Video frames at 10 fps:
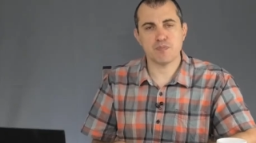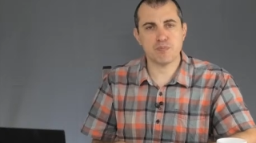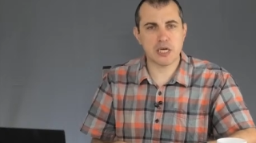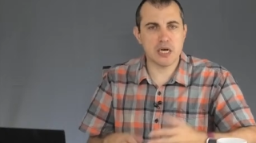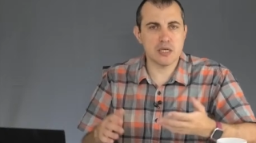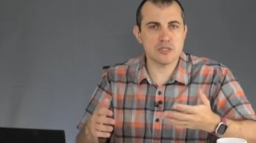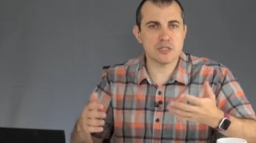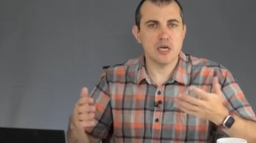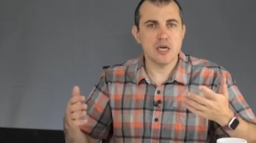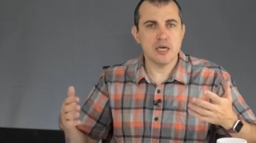because
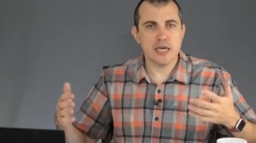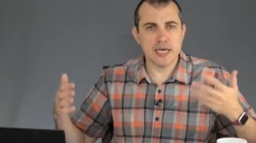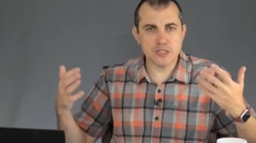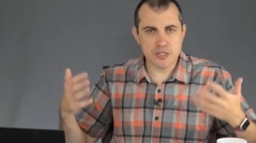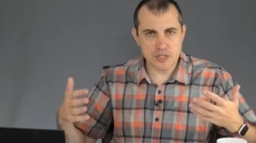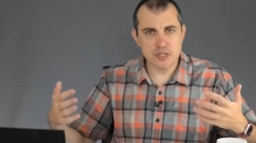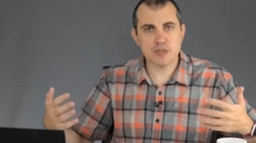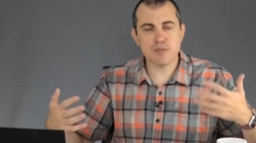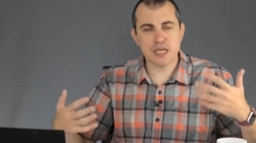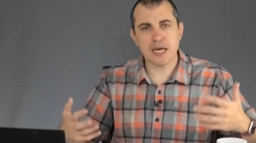it's a
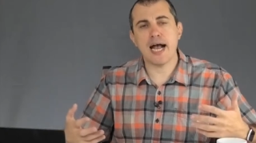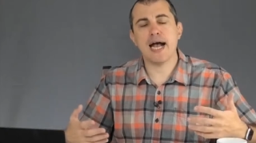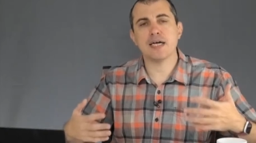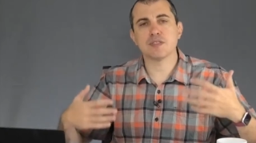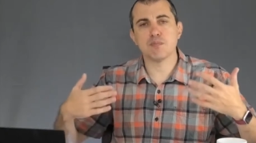system that has